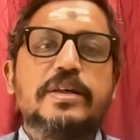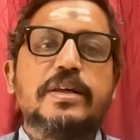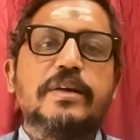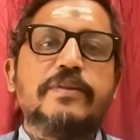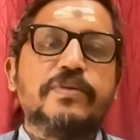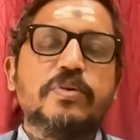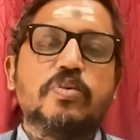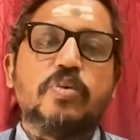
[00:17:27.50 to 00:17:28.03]

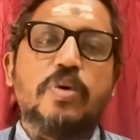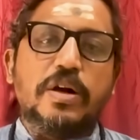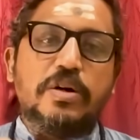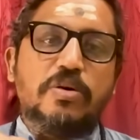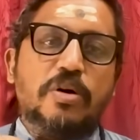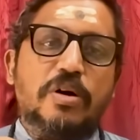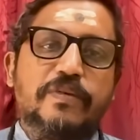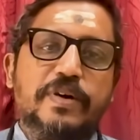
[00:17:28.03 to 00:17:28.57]
If you
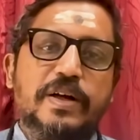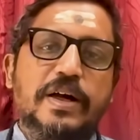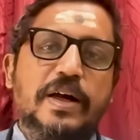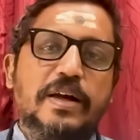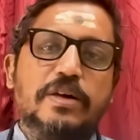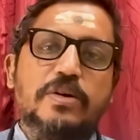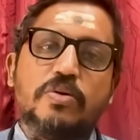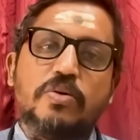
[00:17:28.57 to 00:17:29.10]
want to offer
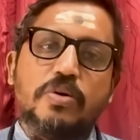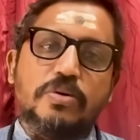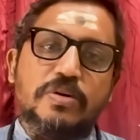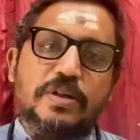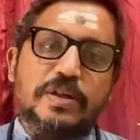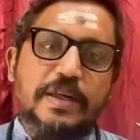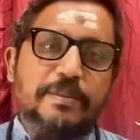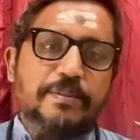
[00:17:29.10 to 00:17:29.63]
Karan, you go to
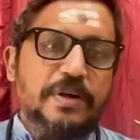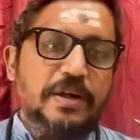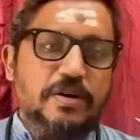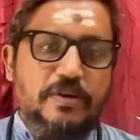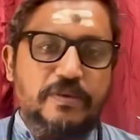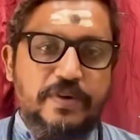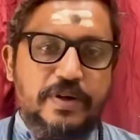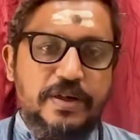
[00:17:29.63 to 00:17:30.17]
the temple and
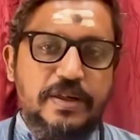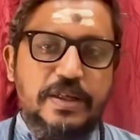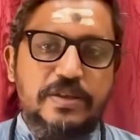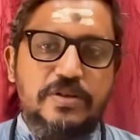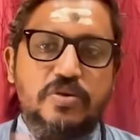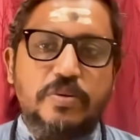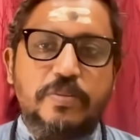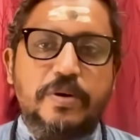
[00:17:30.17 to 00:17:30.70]
offer it.
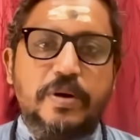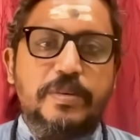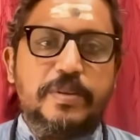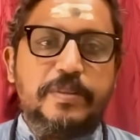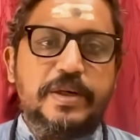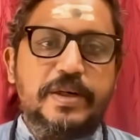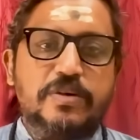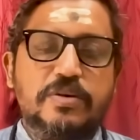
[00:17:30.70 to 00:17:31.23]
There's no
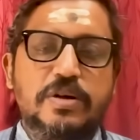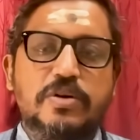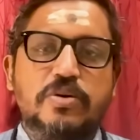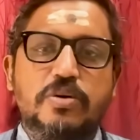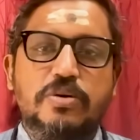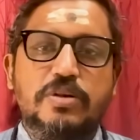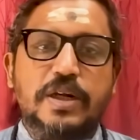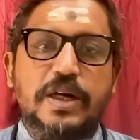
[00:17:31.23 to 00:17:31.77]
problem in it. You can
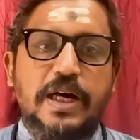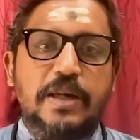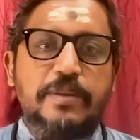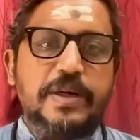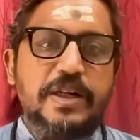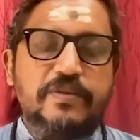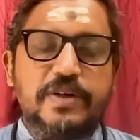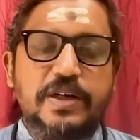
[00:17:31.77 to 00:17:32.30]
go to the Kala
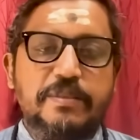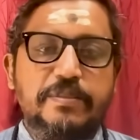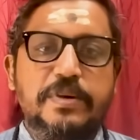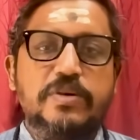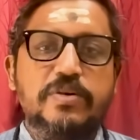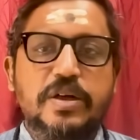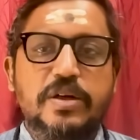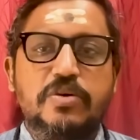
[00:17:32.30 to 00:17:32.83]
Bhairava
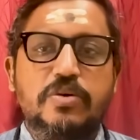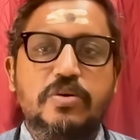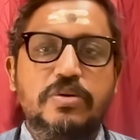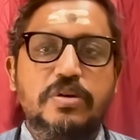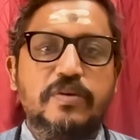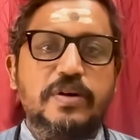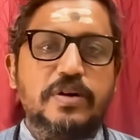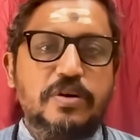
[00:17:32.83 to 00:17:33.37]
temple, you can go to
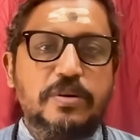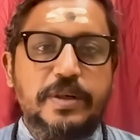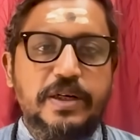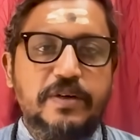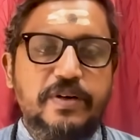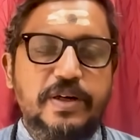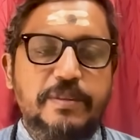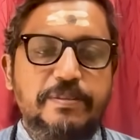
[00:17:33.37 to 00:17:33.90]
the Vatuka
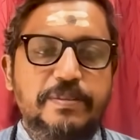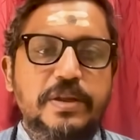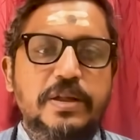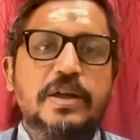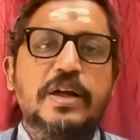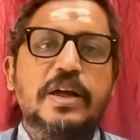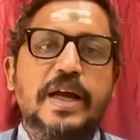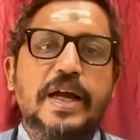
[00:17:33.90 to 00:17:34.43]
Bhairava temple,
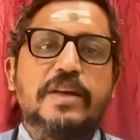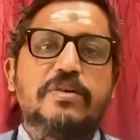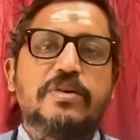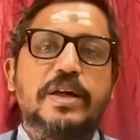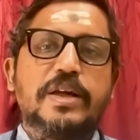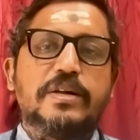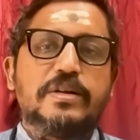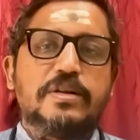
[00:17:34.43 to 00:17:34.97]
and you
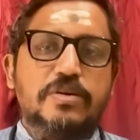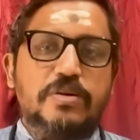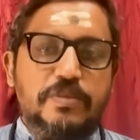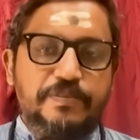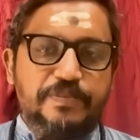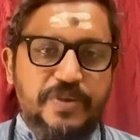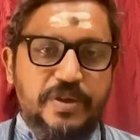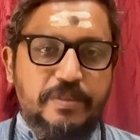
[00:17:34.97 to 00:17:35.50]
can,
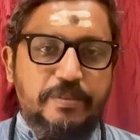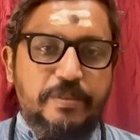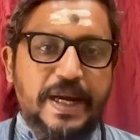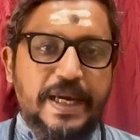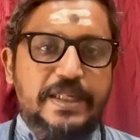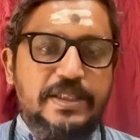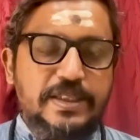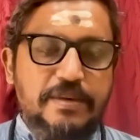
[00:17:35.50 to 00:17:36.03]

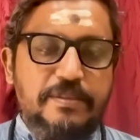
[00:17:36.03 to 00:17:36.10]
buy a